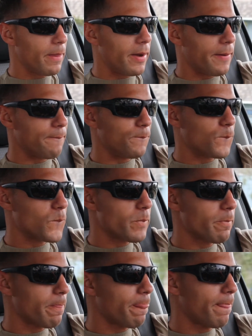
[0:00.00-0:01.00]
Um,
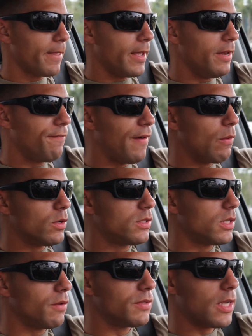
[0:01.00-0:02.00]
and if I were
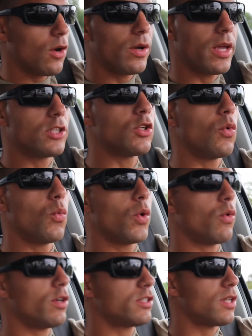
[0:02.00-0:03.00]
to give, it's like, okay, so
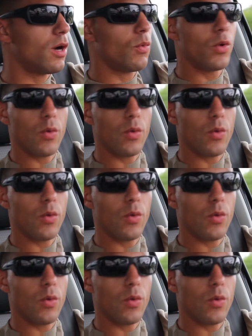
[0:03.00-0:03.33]
where do I start?